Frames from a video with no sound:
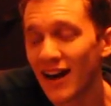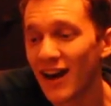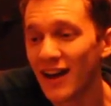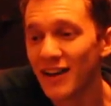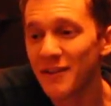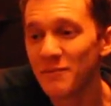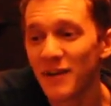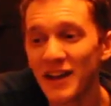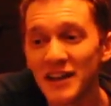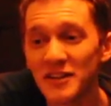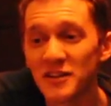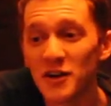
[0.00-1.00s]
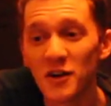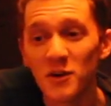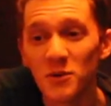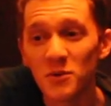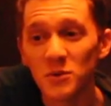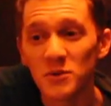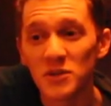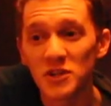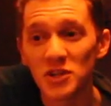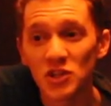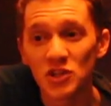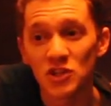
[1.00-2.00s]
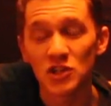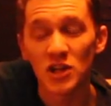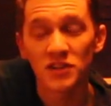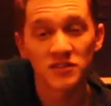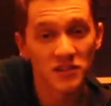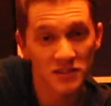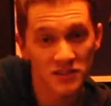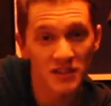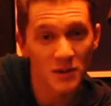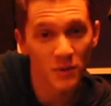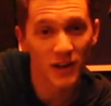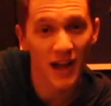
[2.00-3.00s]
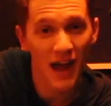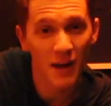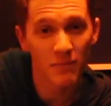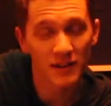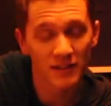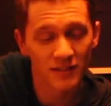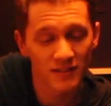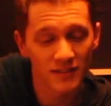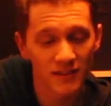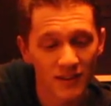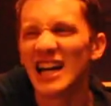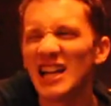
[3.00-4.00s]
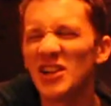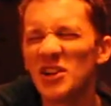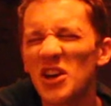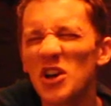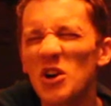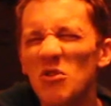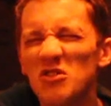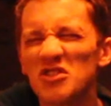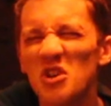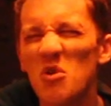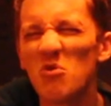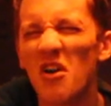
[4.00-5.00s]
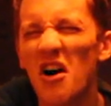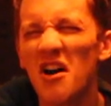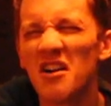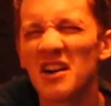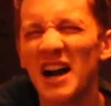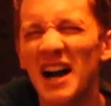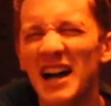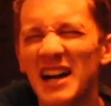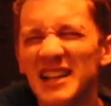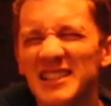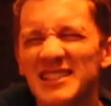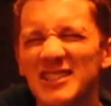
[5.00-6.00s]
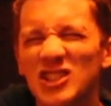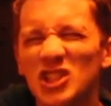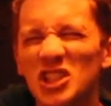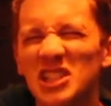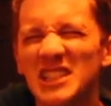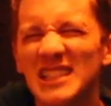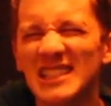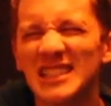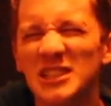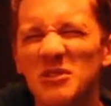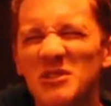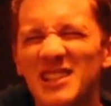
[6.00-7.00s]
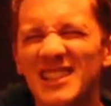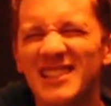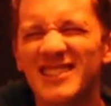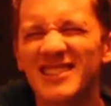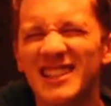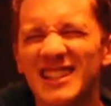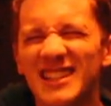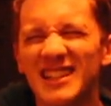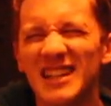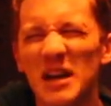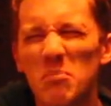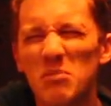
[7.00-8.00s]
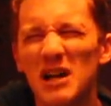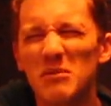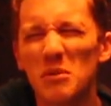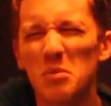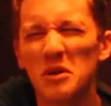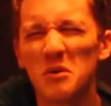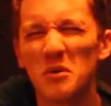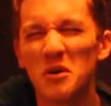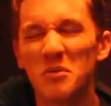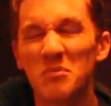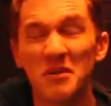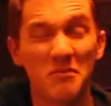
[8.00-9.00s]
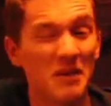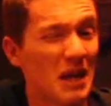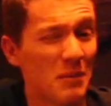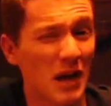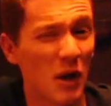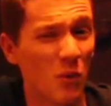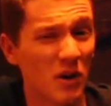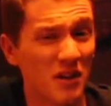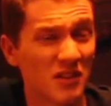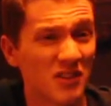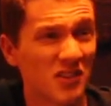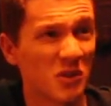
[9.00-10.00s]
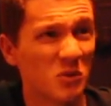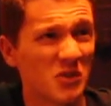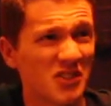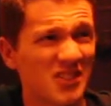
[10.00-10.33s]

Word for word: I might go just to see what happens it could go so wrong. I should not go to this thing, and I probably won't, but maybe I will, so we'll